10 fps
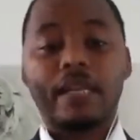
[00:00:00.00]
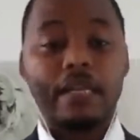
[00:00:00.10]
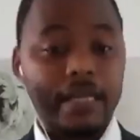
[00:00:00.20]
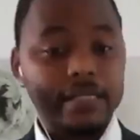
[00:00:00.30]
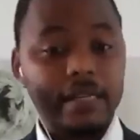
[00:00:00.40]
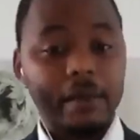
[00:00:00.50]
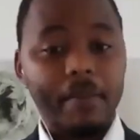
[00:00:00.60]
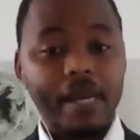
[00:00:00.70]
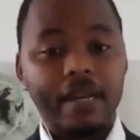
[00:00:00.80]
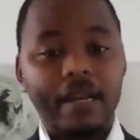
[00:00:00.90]
Latin
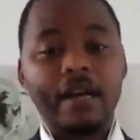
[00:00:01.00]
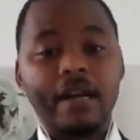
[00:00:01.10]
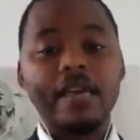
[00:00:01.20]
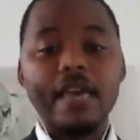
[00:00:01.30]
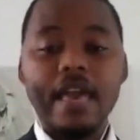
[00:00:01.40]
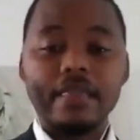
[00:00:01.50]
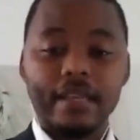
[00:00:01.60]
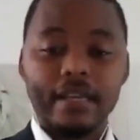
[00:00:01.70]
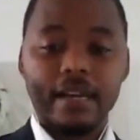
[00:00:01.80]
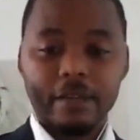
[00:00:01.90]
America, and the
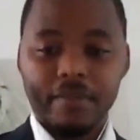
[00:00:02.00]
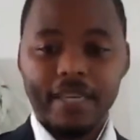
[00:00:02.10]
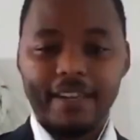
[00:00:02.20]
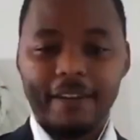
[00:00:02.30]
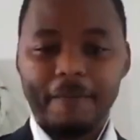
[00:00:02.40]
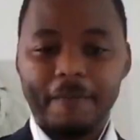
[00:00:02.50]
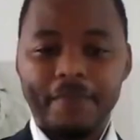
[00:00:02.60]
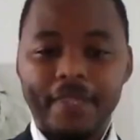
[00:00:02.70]
Caribbean.